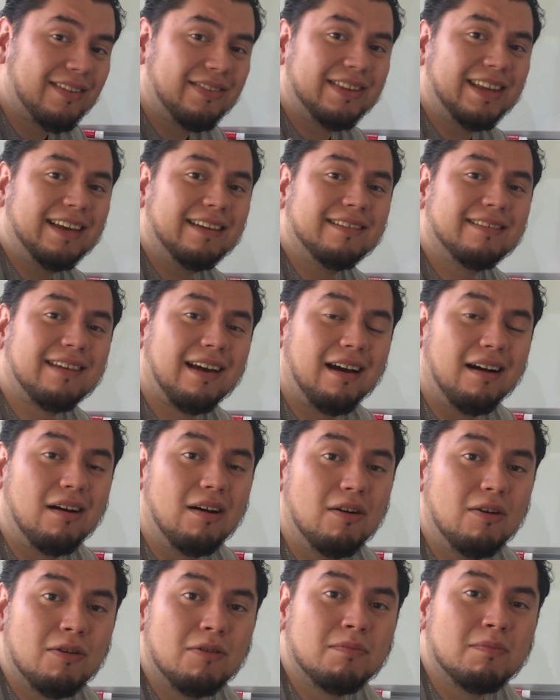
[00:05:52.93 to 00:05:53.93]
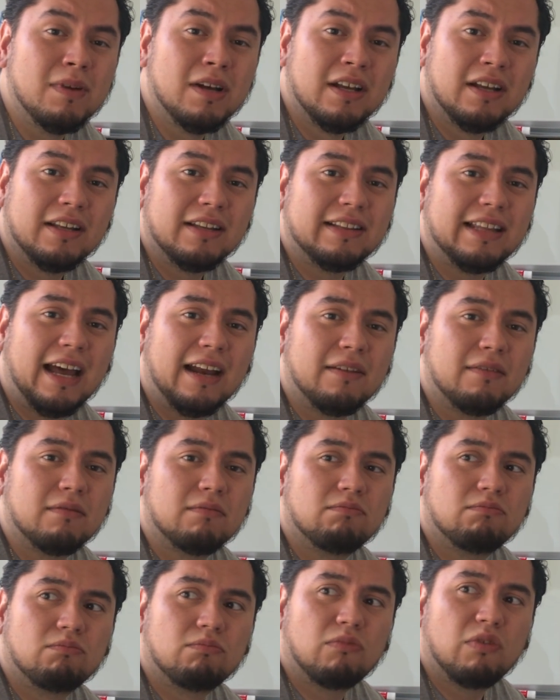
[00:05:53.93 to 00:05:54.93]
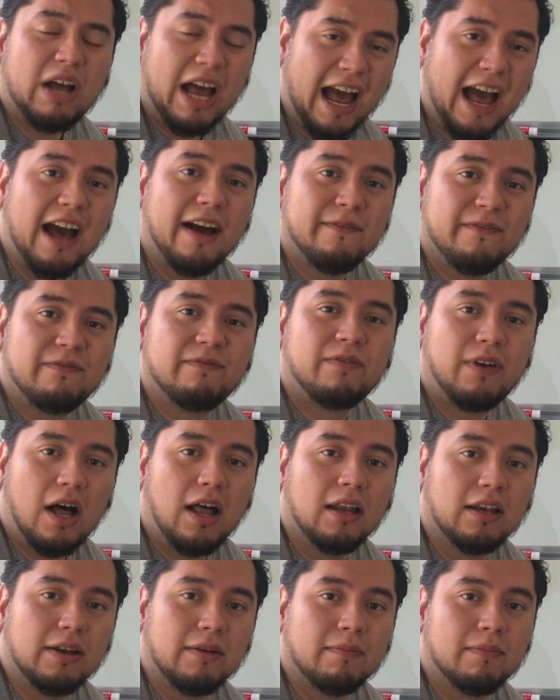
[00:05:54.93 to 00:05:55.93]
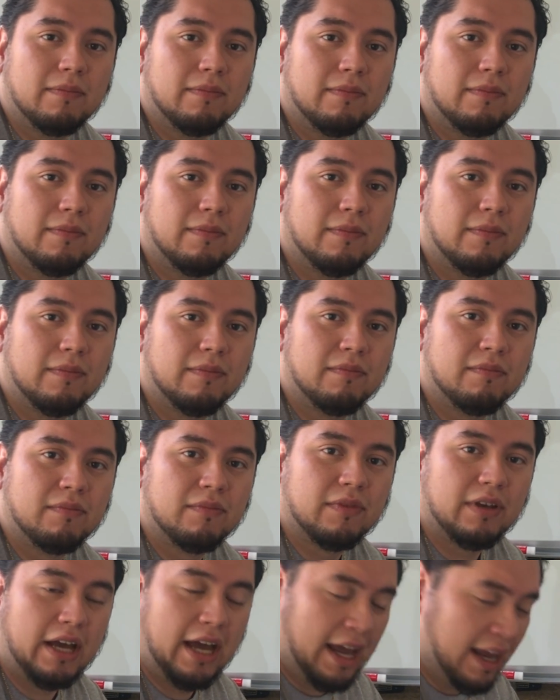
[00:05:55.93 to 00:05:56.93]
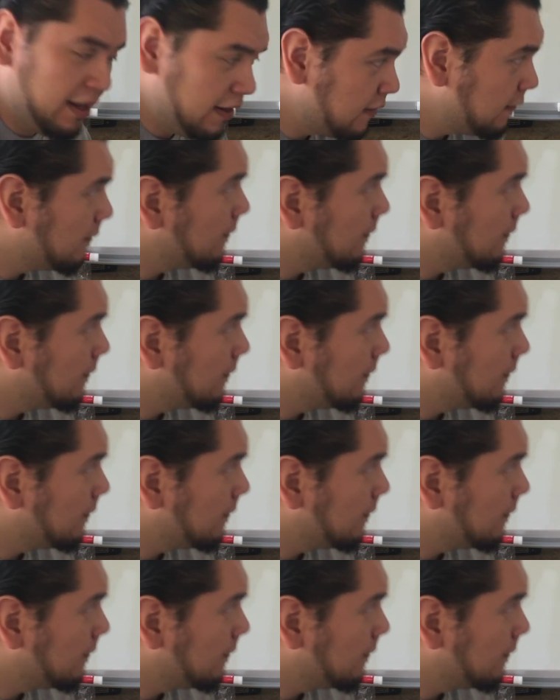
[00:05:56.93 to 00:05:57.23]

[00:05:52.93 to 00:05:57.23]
things at home that have volume. Okay?